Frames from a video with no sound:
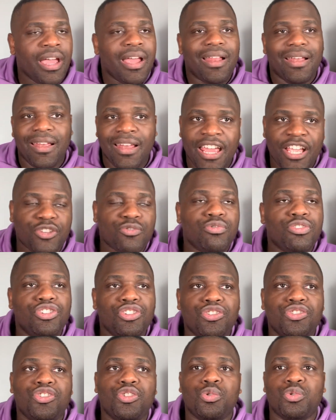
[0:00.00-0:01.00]
let's
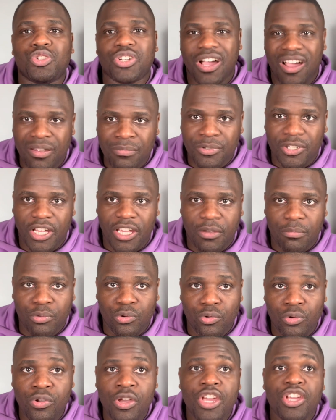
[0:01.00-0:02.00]
reduce your timetable